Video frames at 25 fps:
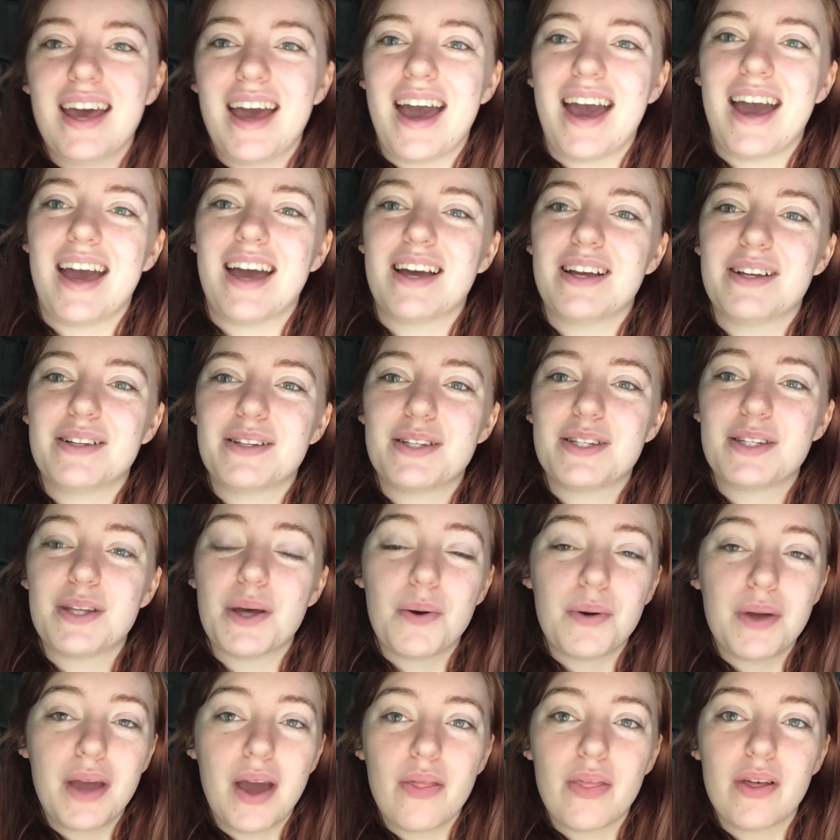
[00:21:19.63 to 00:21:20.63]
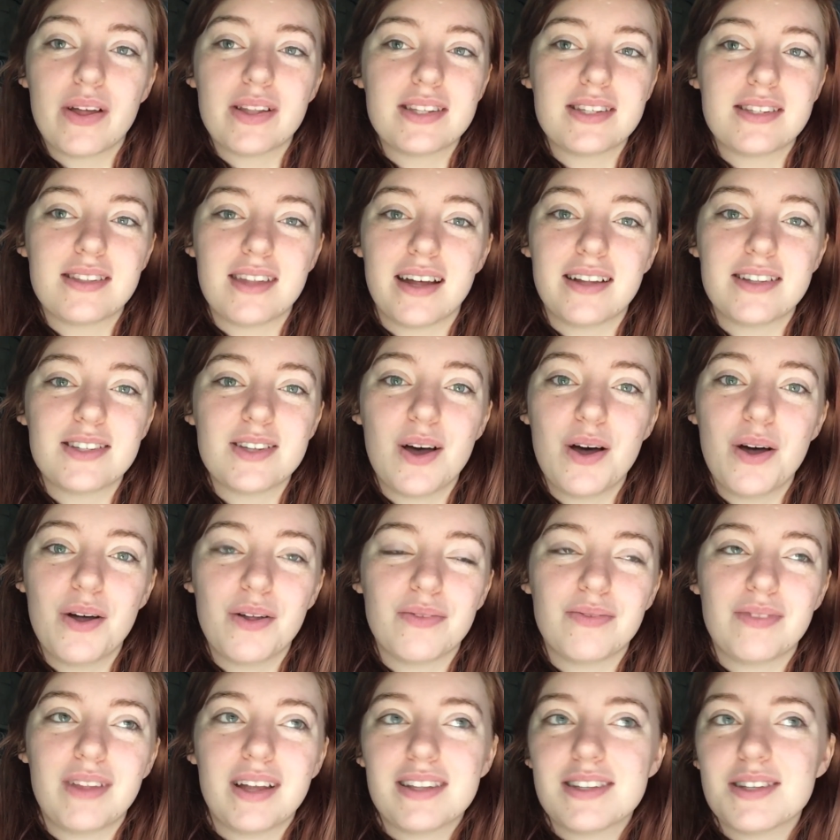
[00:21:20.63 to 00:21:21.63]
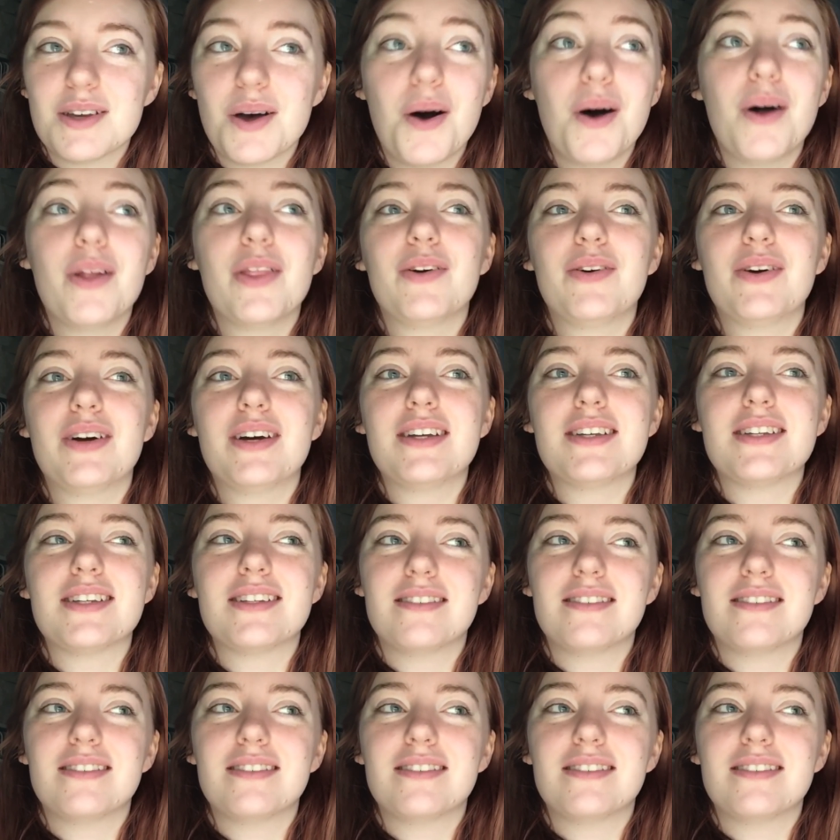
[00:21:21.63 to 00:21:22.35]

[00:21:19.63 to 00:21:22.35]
And so yeah, that's all. That's all there is.